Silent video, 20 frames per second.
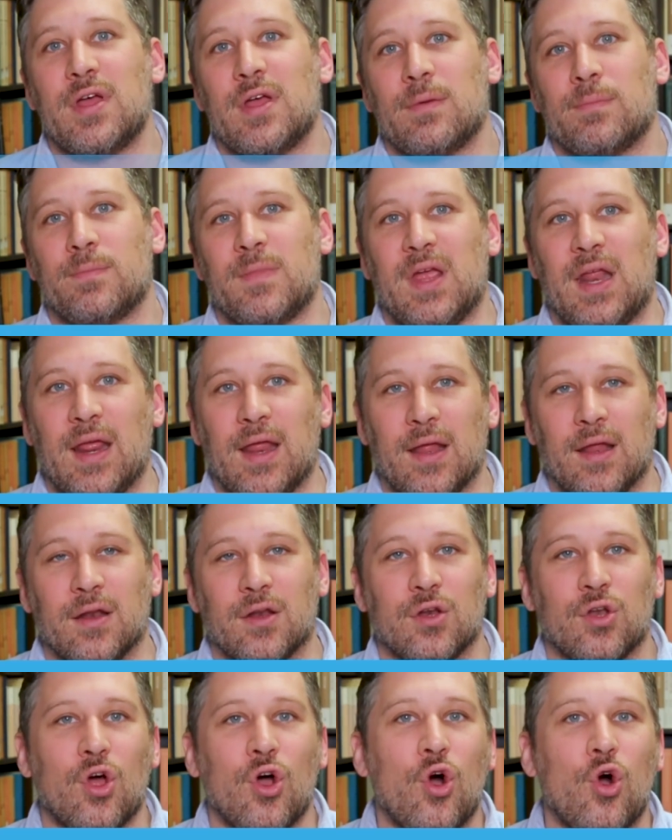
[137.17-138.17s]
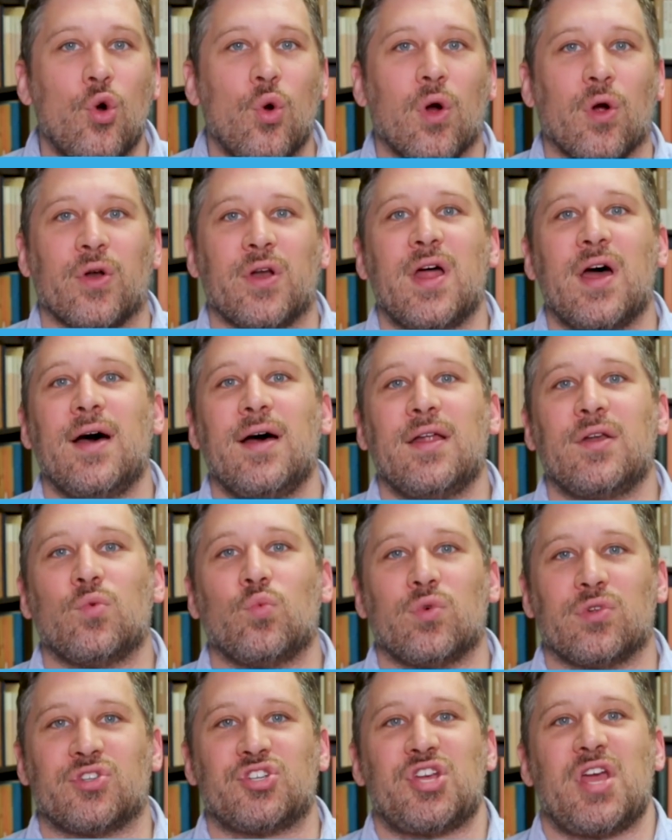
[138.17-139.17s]
meaning no or not,
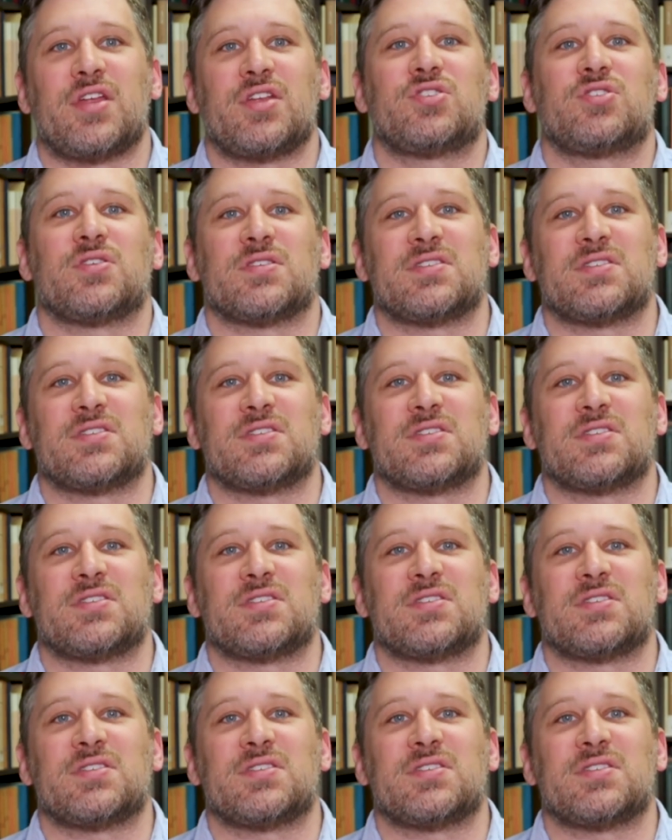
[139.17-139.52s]
will change to